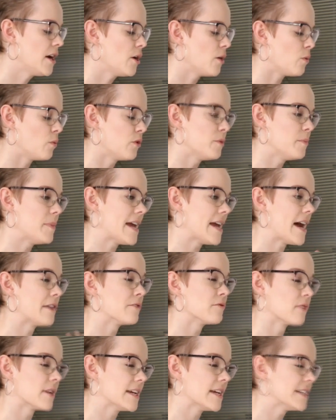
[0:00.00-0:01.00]
would be
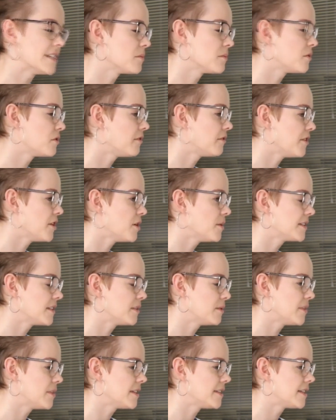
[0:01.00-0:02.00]
unreasonable for you as a
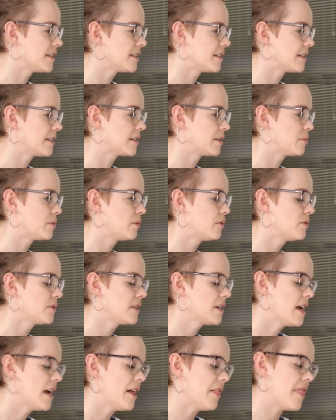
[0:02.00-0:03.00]
business to support,
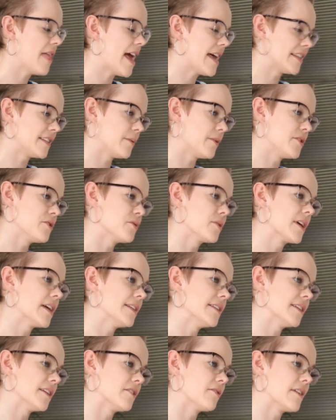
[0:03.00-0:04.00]
that's when you're
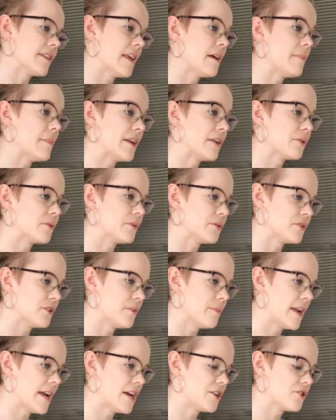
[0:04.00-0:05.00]
considering that medical
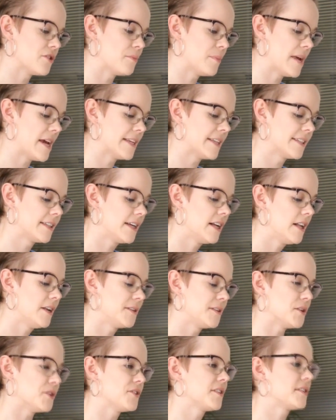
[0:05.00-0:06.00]
termination piece.
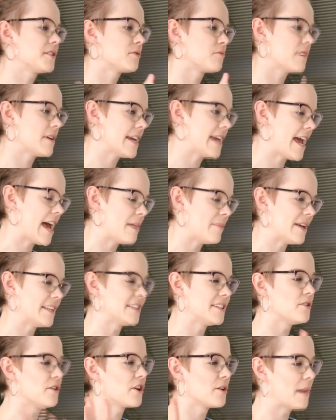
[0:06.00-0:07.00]
So just to recap, it's
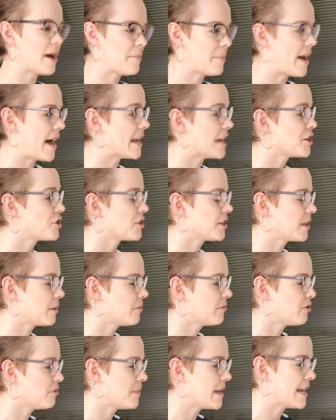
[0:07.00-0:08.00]
not about punishing them
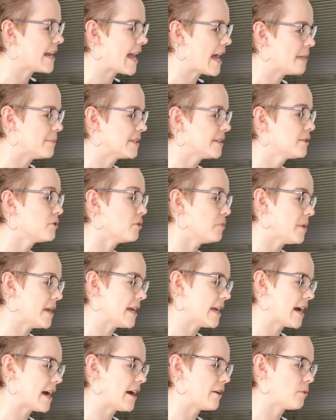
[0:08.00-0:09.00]
for being absent or
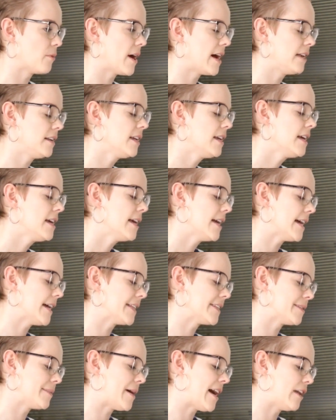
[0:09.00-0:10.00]
being unwell.
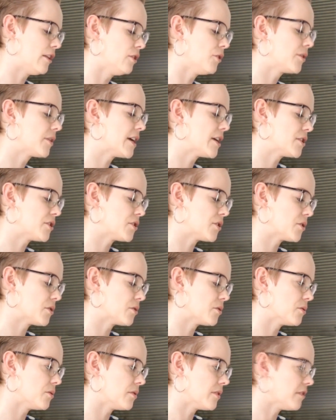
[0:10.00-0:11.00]
It's about looking
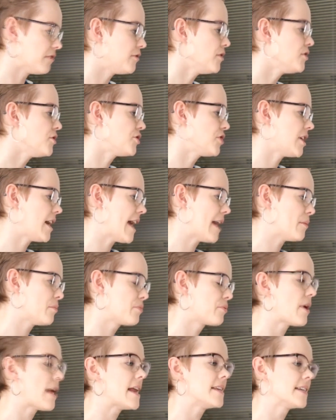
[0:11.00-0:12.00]
to the future and
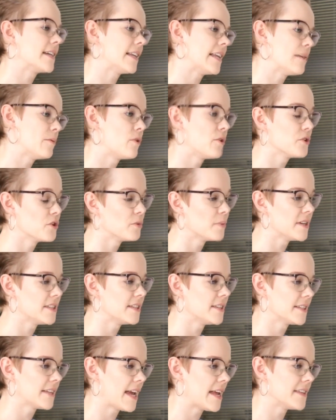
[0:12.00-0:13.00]
practically what your
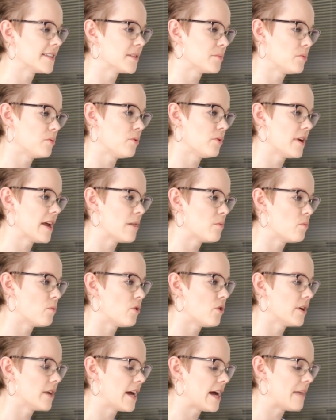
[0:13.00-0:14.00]
business can support and
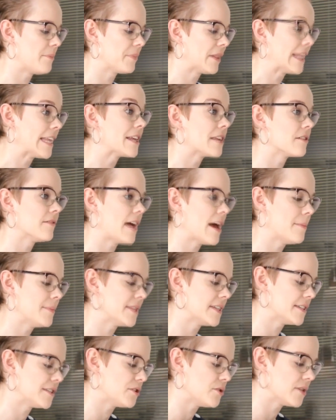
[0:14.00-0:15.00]
what length of
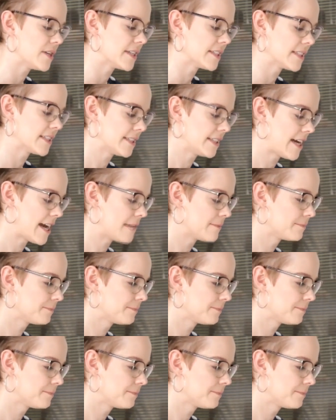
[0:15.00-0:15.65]
absence you can sustain.